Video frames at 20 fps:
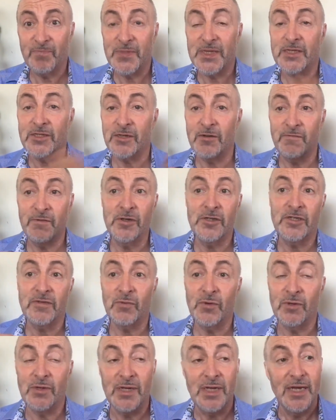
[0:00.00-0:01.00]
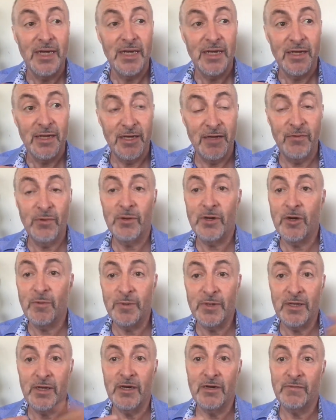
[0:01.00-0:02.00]
So first of all, if you want help
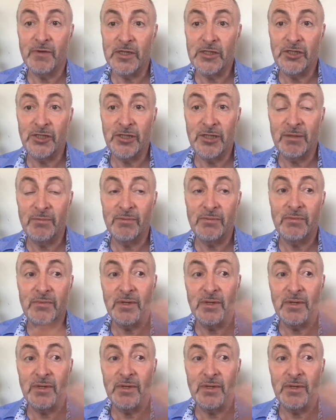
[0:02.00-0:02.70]
in the area of relationship,